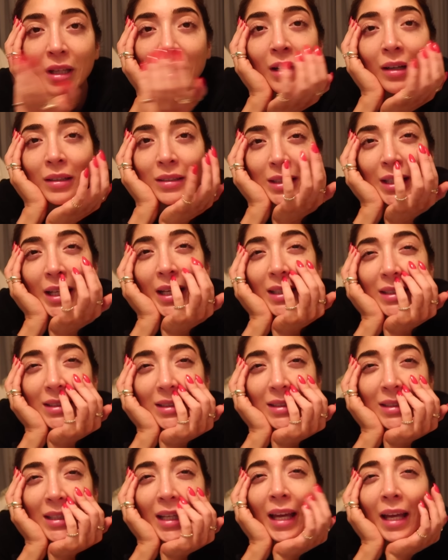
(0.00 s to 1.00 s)
And I was like,
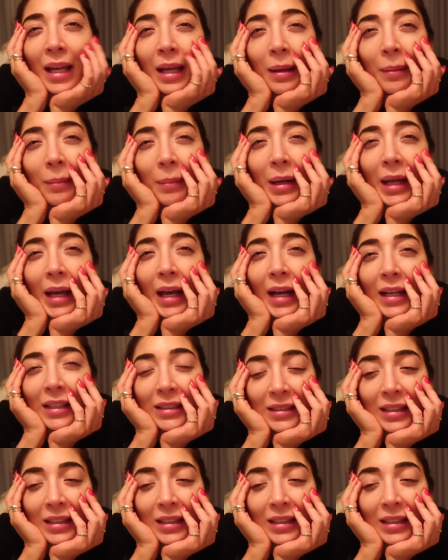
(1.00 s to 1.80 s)
same. Like, I